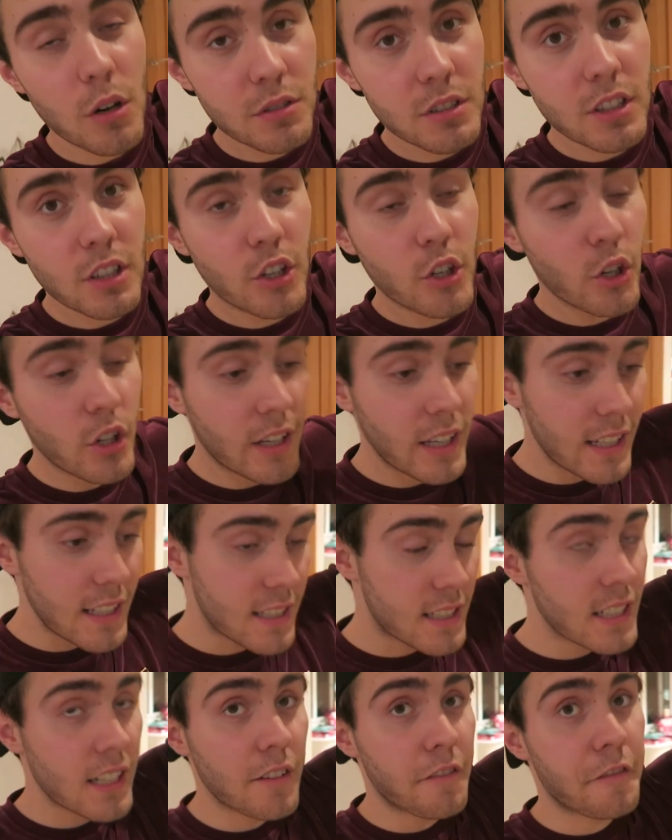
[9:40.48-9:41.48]
Whilst the
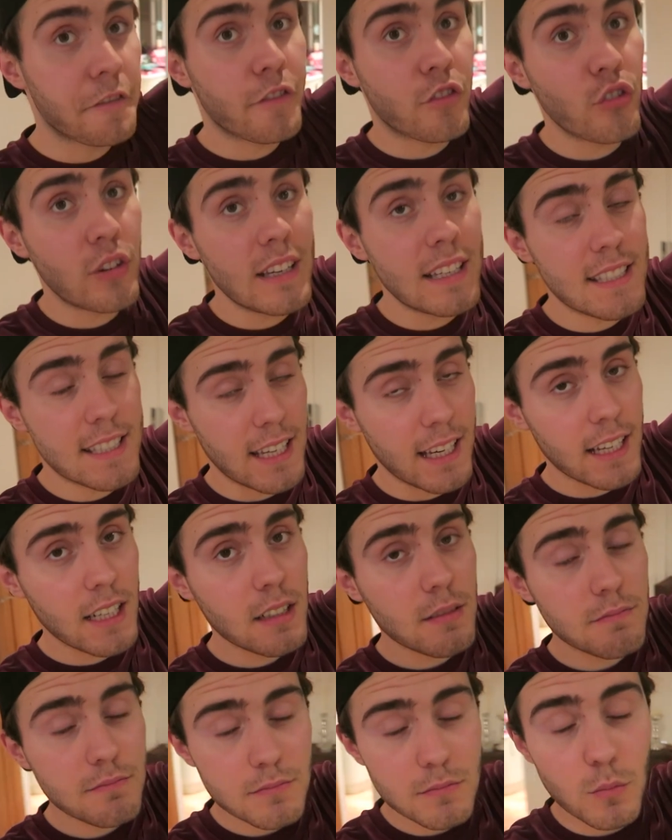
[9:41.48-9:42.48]
cookies are
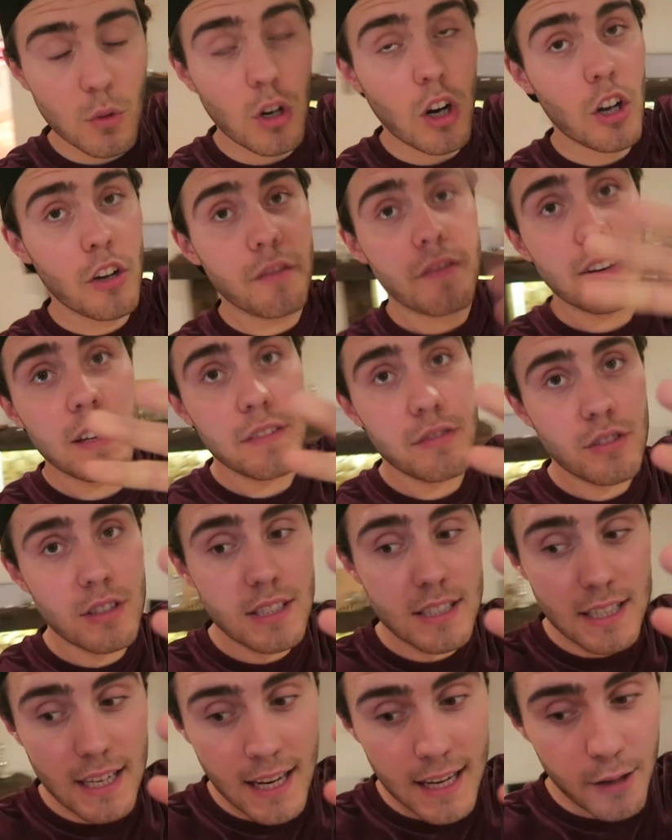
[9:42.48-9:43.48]
freezing, well, hopefully
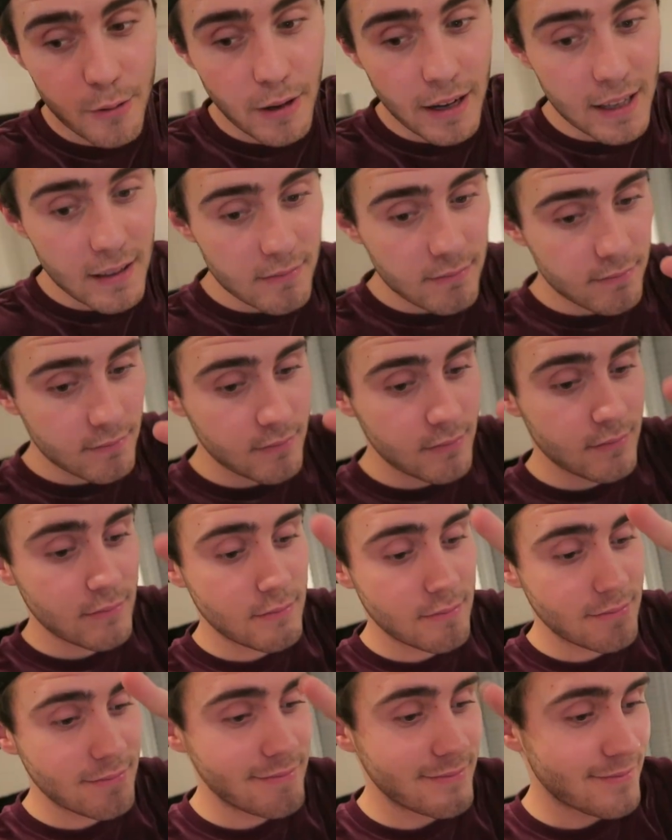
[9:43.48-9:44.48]
freezing anyway,
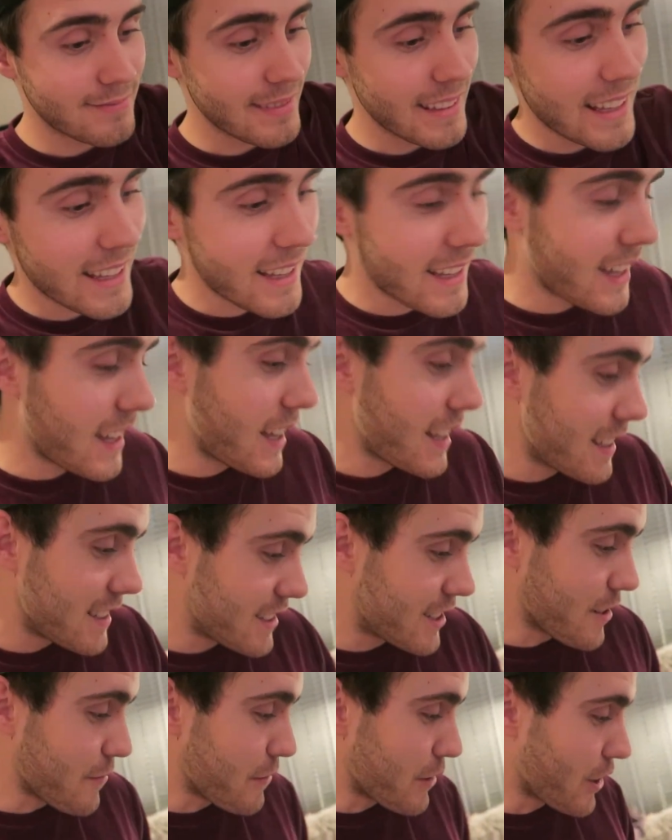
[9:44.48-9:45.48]

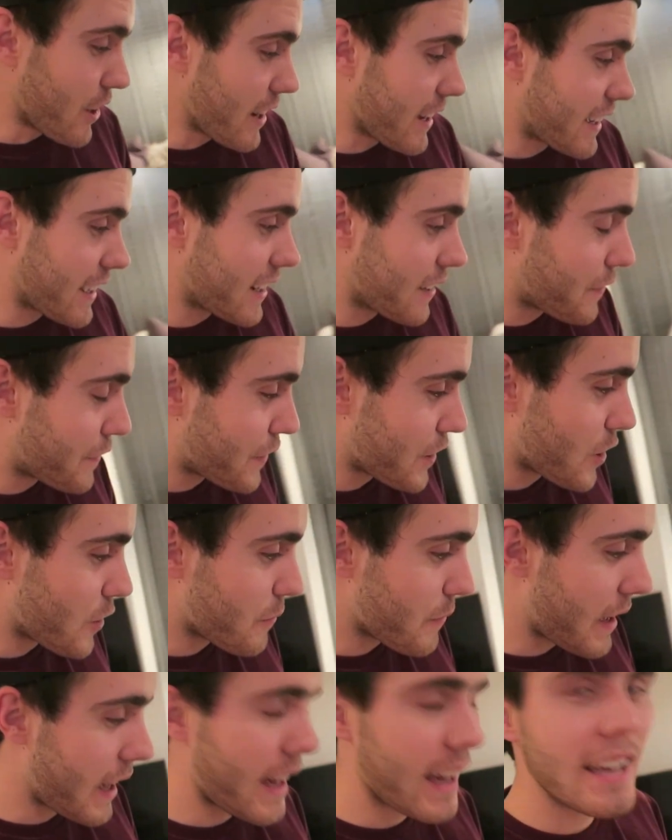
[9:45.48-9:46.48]
Jim and I are gonna
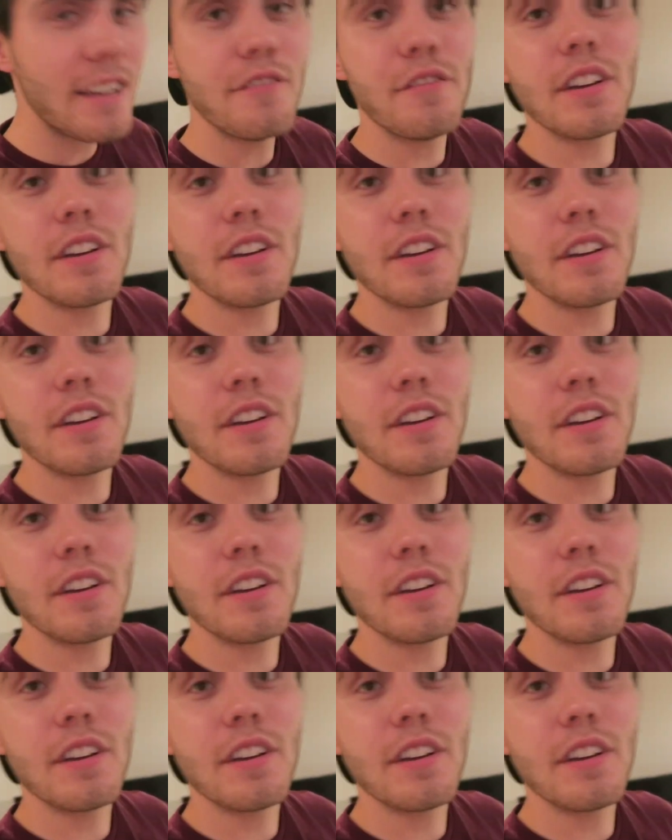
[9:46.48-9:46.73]
film a